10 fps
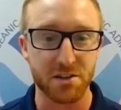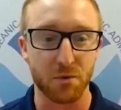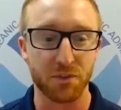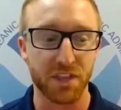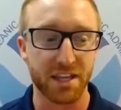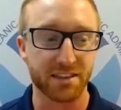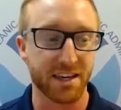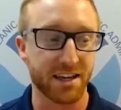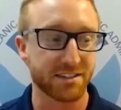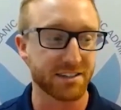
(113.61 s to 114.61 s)
Don't think
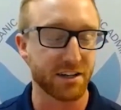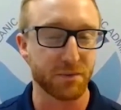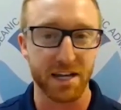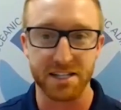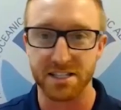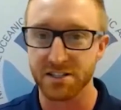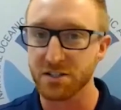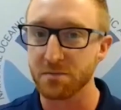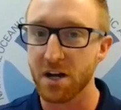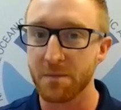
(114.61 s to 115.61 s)
that uh, we got a
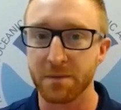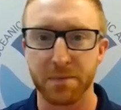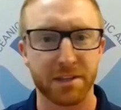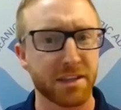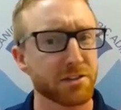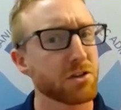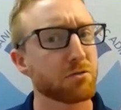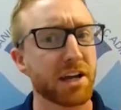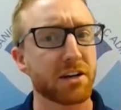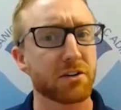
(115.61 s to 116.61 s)
system coming, but there's no
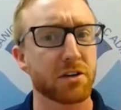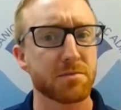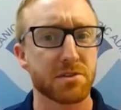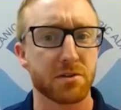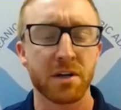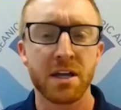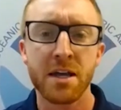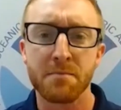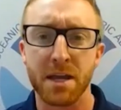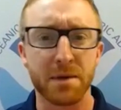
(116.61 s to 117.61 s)
radar up. So
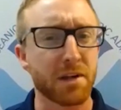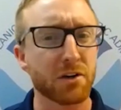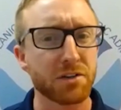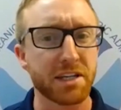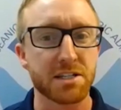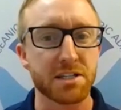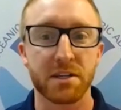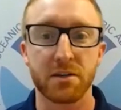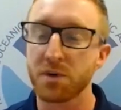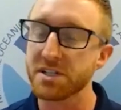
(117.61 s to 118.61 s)
maybe I'm not going to get as many
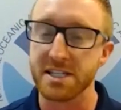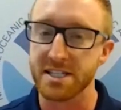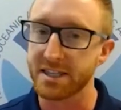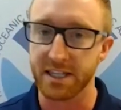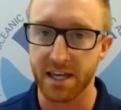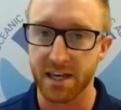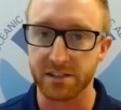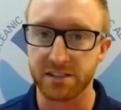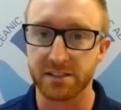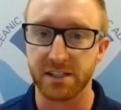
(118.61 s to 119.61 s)
warnings. That's not the
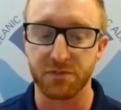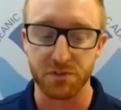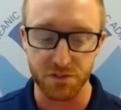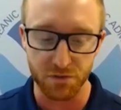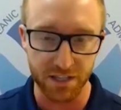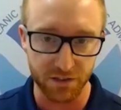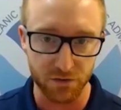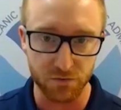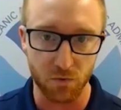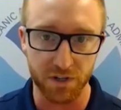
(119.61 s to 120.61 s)
case. If you do get
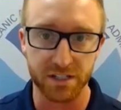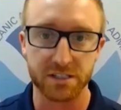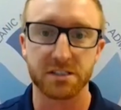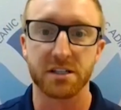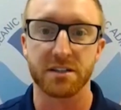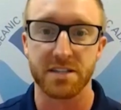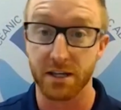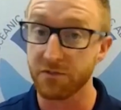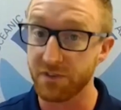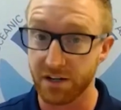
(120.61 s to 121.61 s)
those warnings, uh, take
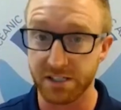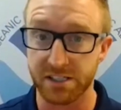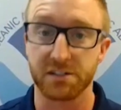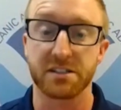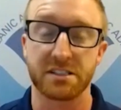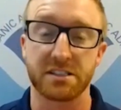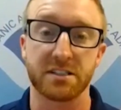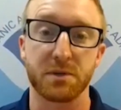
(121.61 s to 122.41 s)
them very seriously.